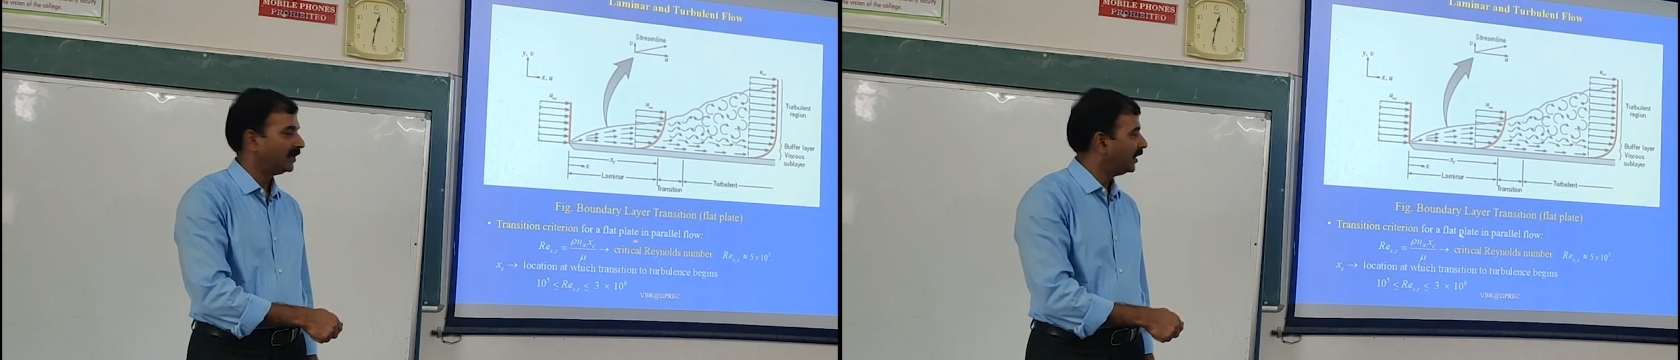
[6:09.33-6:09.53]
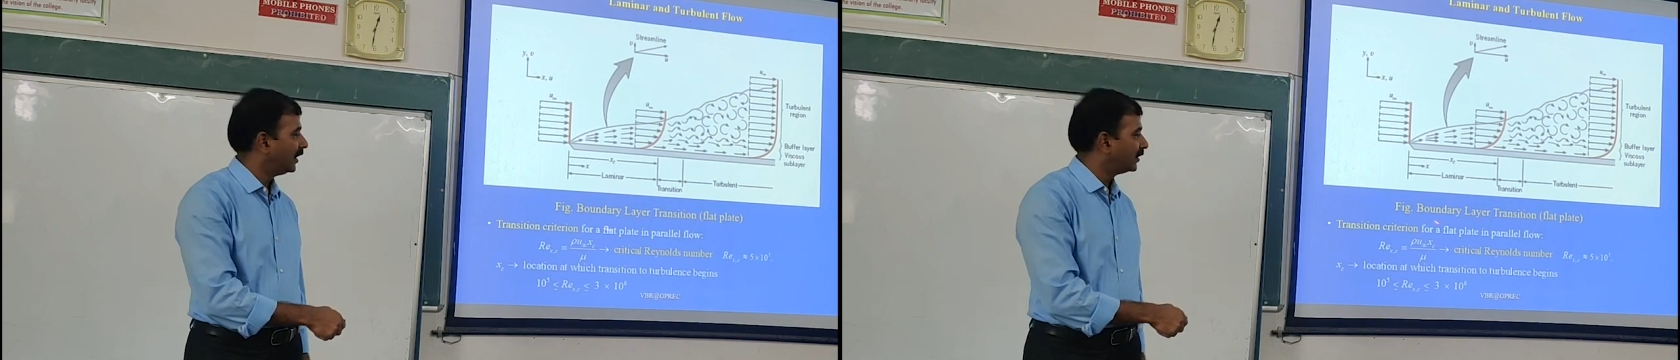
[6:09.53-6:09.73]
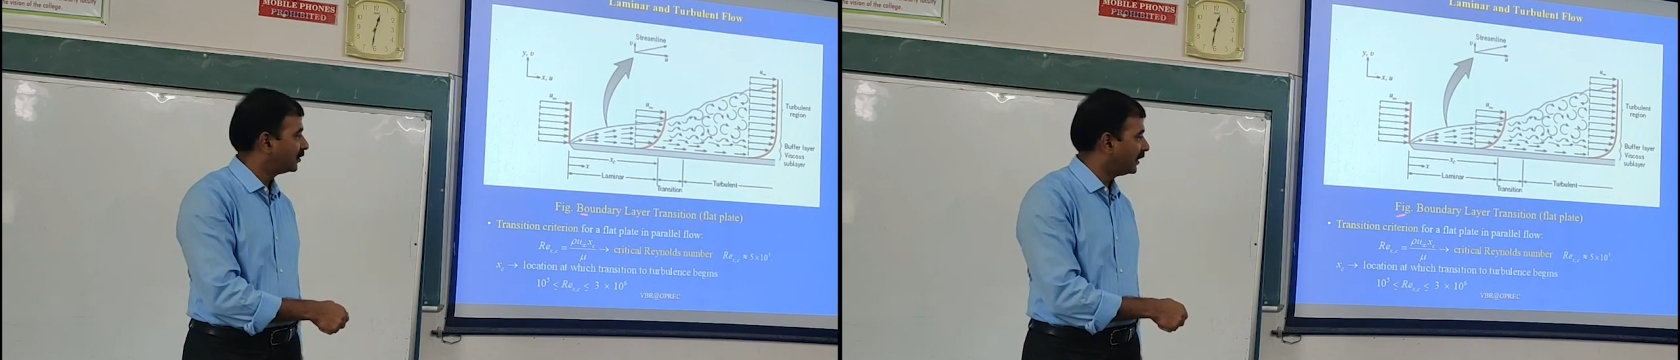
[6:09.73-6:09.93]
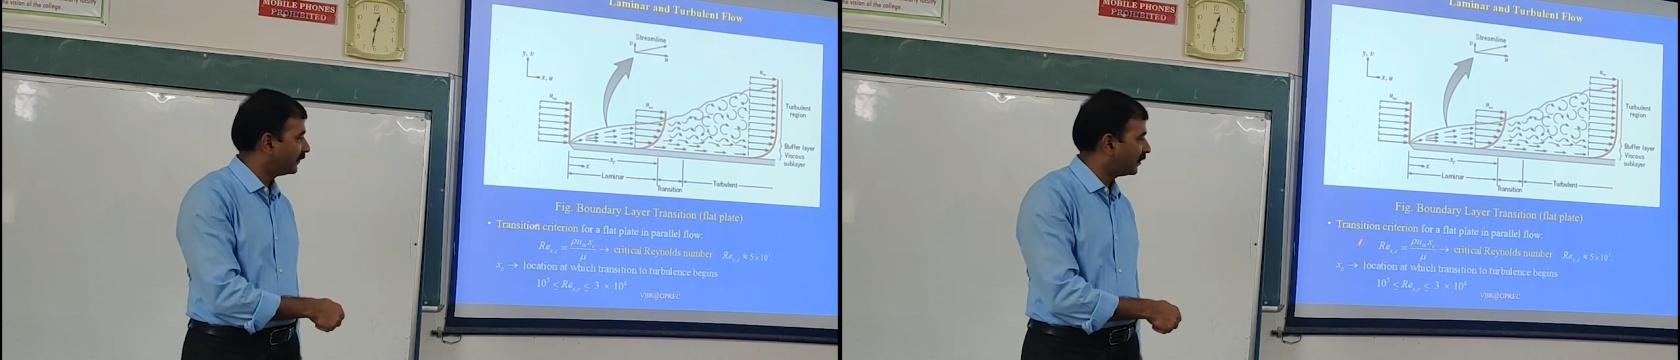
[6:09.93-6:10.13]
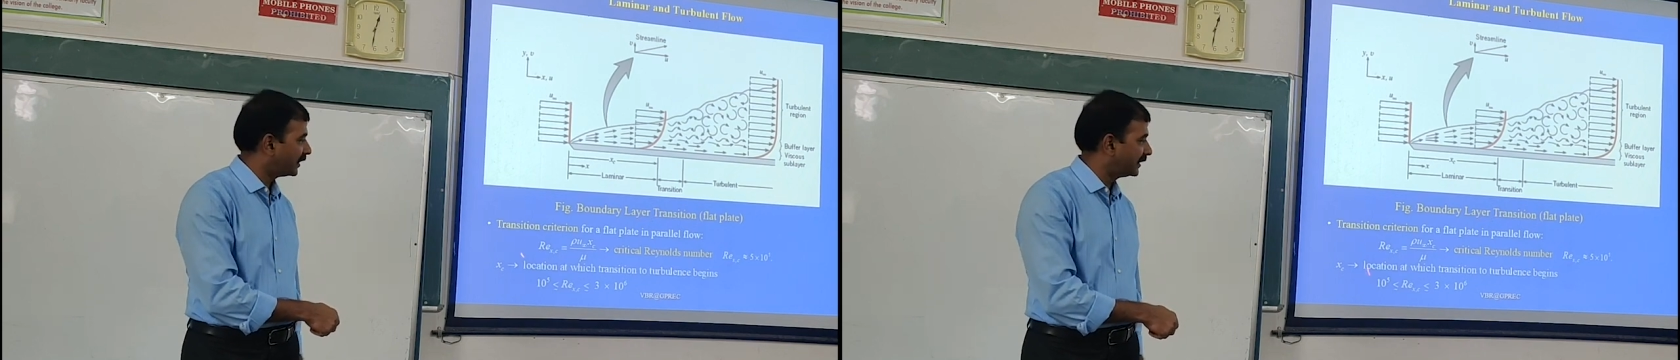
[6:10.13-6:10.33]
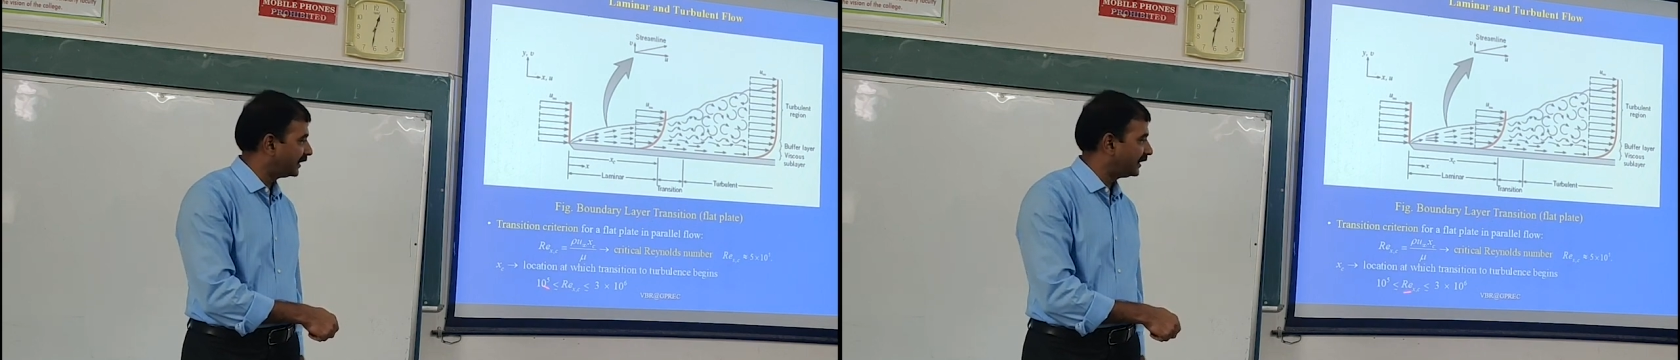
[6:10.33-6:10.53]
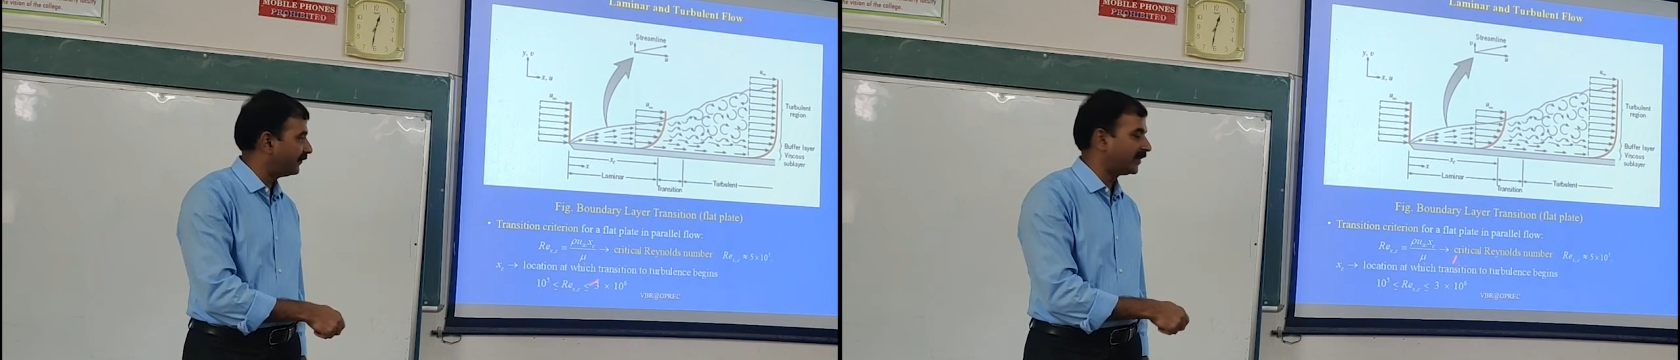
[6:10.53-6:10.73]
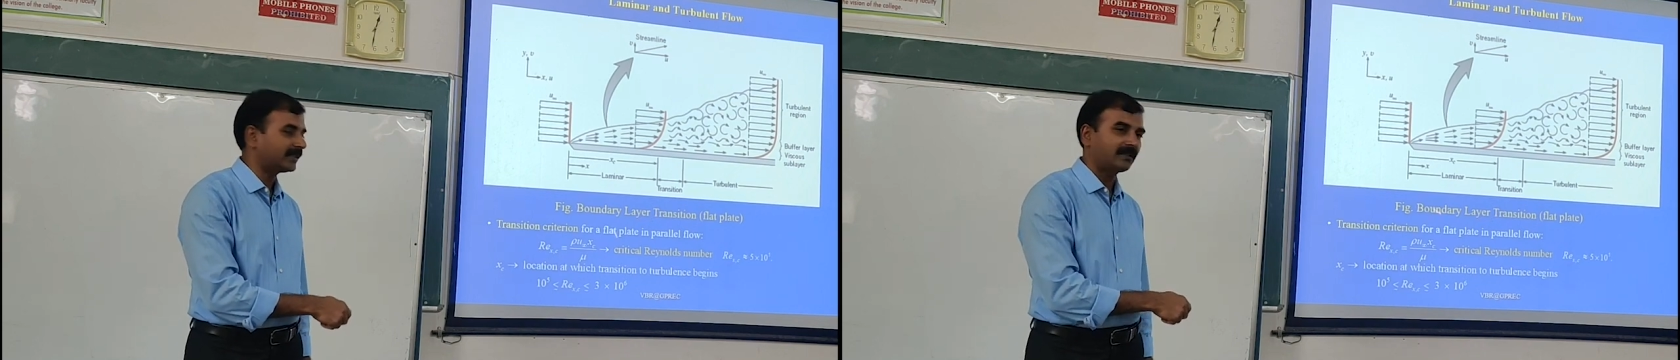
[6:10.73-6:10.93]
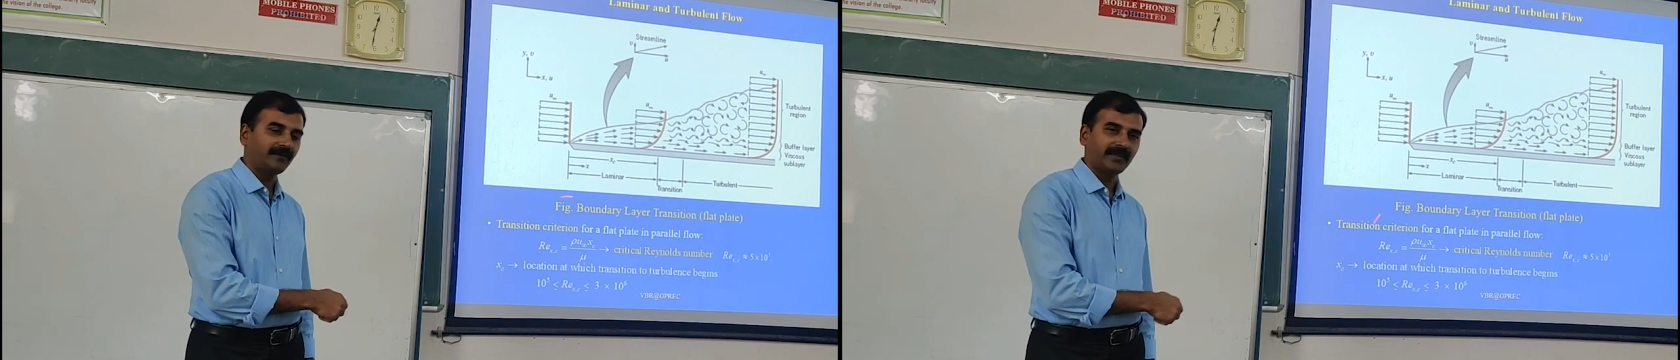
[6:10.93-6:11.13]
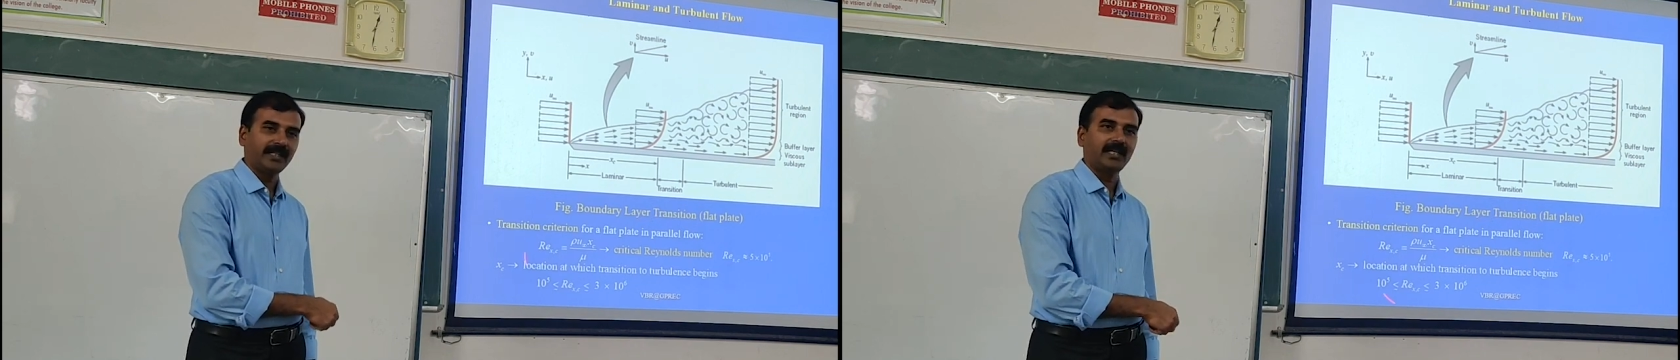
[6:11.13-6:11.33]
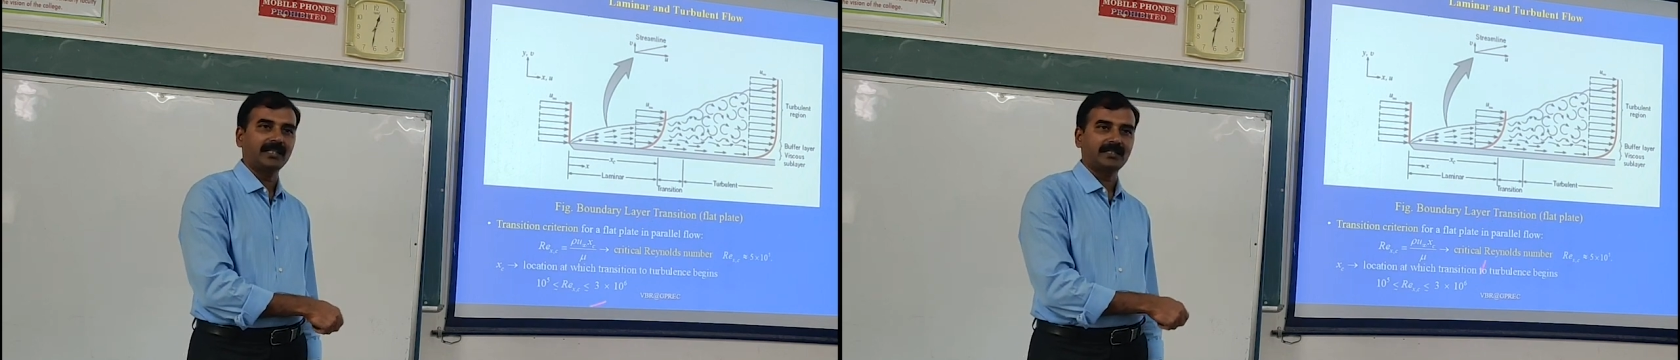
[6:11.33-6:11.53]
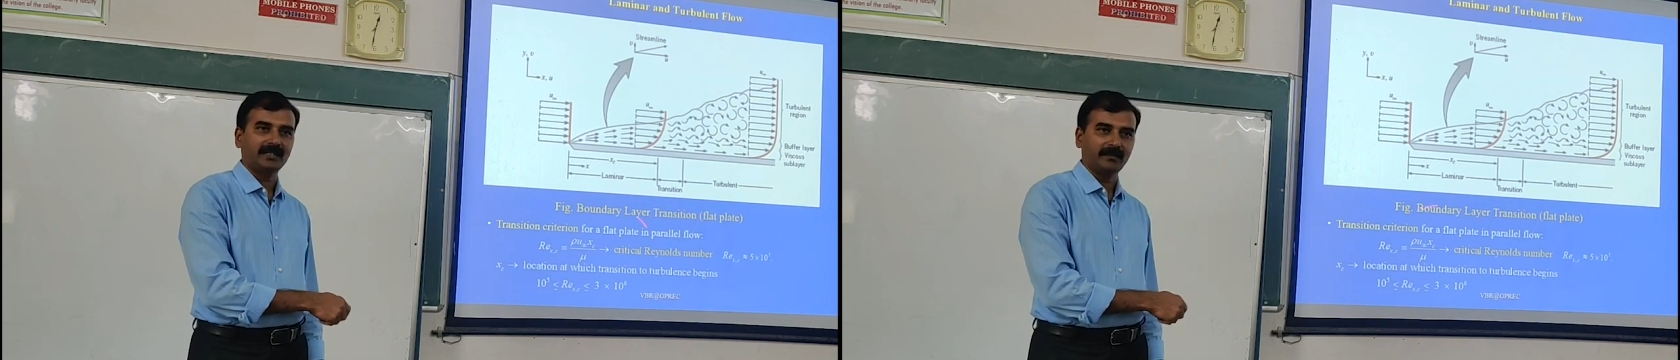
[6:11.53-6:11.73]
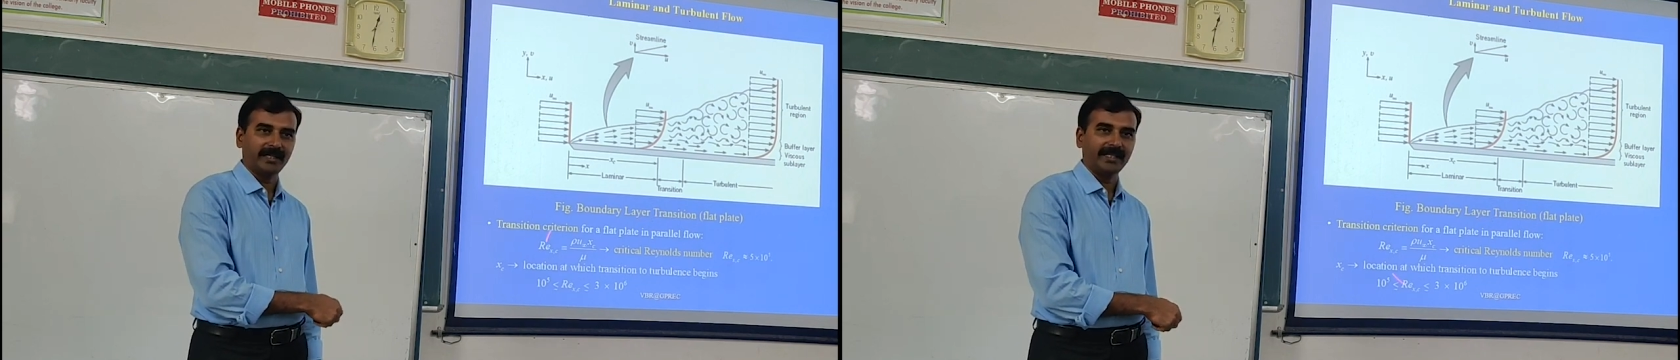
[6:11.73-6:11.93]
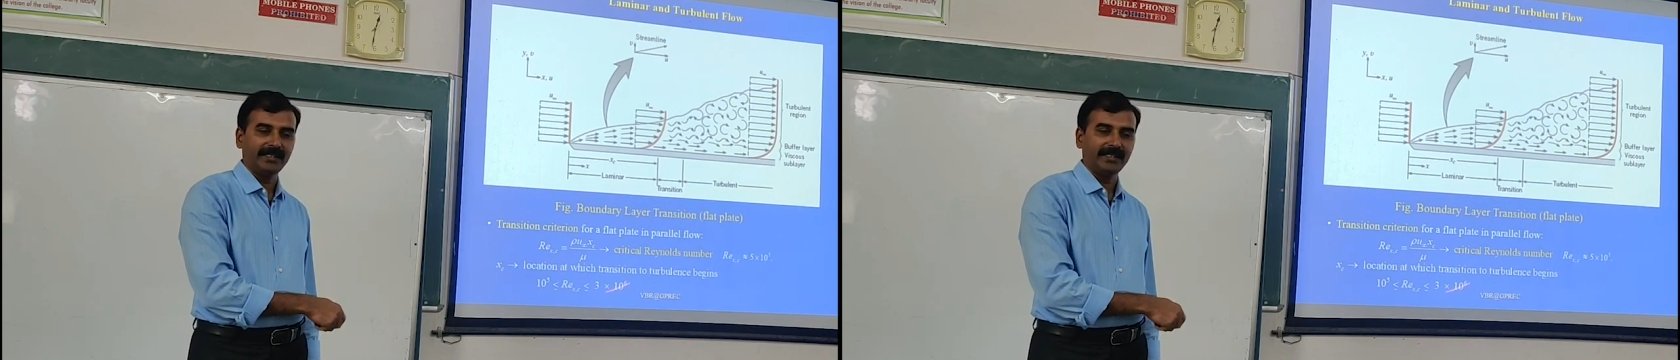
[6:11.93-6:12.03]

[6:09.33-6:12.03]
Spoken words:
So therefore the significance of Reynolds number is